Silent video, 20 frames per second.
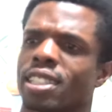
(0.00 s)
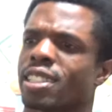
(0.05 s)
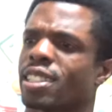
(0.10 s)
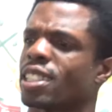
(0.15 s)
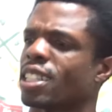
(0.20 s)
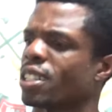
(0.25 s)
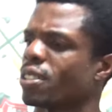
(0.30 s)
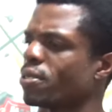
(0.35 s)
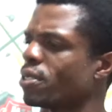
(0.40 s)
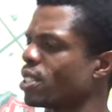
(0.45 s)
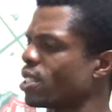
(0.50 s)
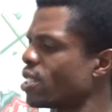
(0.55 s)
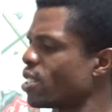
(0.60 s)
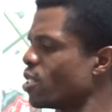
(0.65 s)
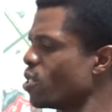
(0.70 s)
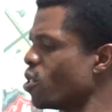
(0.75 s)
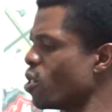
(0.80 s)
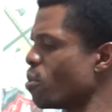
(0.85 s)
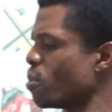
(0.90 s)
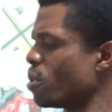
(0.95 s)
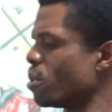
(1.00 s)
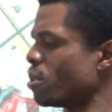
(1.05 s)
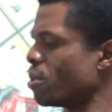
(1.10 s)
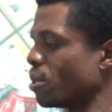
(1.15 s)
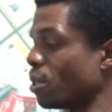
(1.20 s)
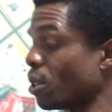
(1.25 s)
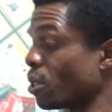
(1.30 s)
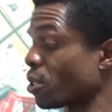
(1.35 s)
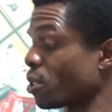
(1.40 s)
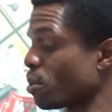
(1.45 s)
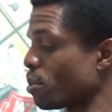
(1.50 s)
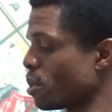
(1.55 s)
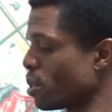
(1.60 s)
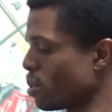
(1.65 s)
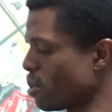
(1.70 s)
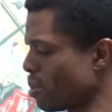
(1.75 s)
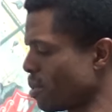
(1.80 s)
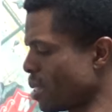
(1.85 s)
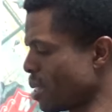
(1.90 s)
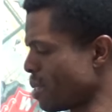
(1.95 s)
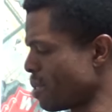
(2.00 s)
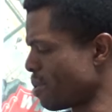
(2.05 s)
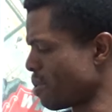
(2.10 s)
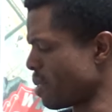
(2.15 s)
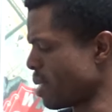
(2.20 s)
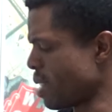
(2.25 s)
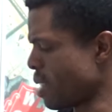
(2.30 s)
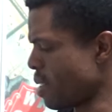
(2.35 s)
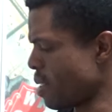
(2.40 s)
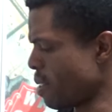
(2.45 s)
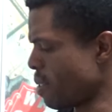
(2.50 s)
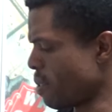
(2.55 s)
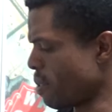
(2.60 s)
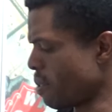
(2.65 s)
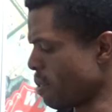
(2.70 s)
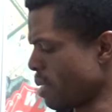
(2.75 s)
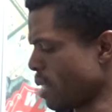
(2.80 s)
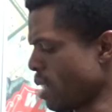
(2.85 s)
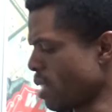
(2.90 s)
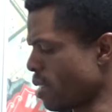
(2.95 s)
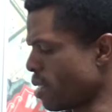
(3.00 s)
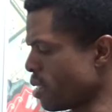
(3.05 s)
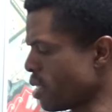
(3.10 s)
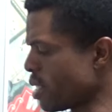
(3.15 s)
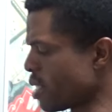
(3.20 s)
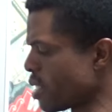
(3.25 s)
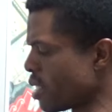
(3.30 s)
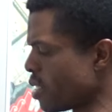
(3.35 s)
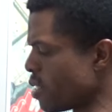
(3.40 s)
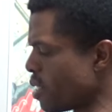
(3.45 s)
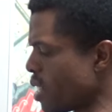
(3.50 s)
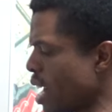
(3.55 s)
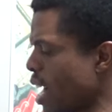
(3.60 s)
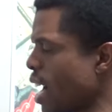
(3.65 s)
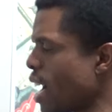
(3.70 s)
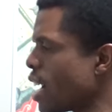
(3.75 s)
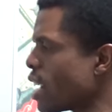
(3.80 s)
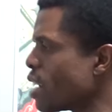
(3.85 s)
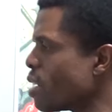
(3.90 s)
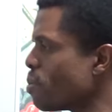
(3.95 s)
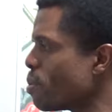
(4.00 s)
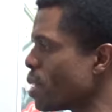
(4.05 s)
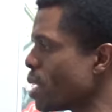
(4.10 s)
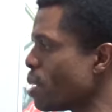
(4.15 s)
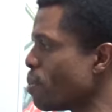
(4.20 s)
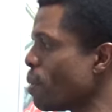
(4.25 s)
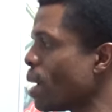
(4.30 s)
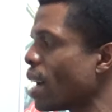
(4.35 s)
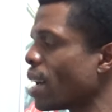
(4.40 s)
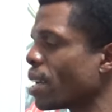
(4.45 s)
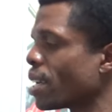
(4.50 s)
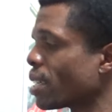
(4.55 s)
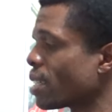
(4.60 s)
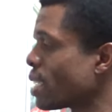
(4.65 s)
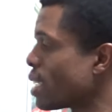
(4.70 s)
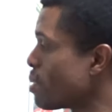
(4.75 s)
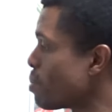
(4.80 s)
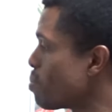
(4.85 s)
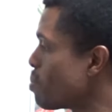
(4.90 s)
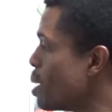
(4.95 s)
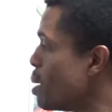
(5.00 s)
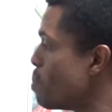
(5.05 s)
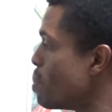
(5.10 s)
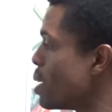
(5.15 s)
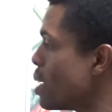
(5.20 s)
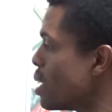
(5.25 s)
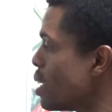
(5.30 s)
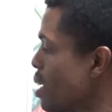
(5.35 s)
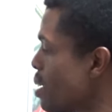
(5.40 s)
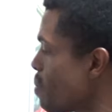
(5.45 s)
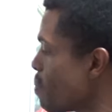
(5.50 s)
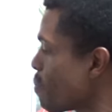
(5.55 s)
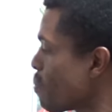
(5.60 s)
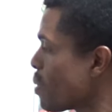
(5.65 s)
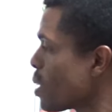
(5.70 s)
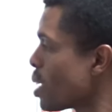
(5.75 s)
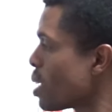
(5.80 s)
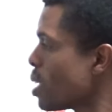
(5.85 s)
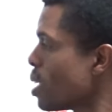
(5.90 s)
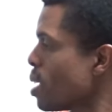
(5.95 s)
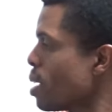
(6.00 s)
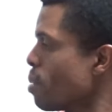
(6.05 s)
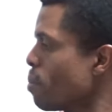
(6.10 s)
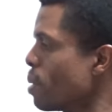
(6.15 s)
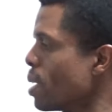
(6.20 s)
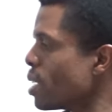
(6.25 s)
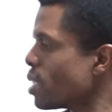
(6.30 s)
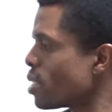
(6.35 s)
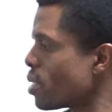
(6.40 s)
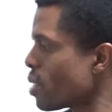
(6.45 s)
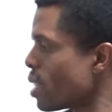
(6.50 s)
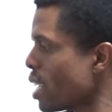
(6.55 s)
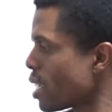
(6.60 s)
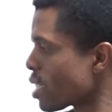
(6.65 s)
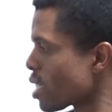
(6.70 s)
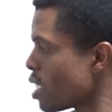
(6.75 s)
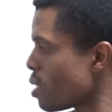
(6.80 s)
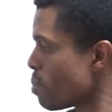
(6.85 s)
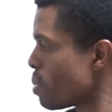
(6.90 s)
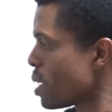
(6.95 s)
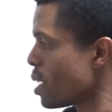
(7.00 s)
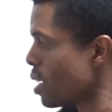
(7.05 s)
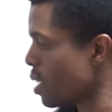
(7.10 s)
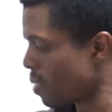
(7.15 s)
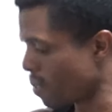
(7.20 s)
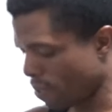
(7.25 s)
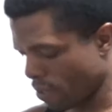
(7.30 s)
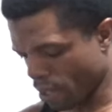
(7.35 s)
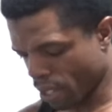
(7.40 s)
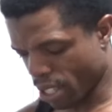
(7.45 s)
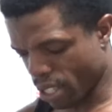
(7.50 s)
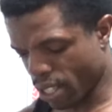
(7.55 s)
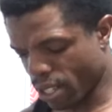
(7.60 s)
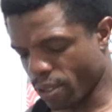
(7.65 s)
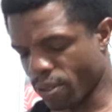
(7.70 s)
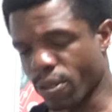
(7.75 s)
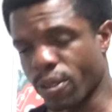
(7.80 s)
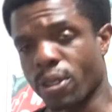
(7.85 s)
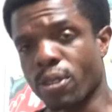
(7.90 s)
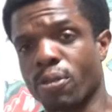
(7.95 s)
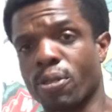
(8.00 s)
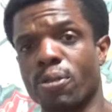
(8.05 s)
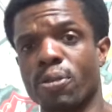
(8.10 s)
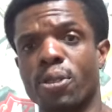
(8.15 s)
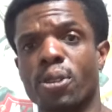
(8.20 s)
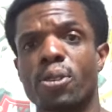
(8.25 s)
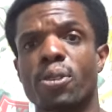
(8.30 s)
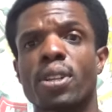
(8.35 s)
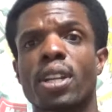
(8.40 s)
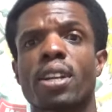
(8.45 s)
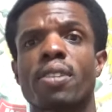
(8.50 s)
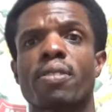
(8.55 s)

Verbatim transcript: instead of just the normal Ultra Boost. So, you know, a little odd in, in my opinion. But so that's going to be it for the for the review and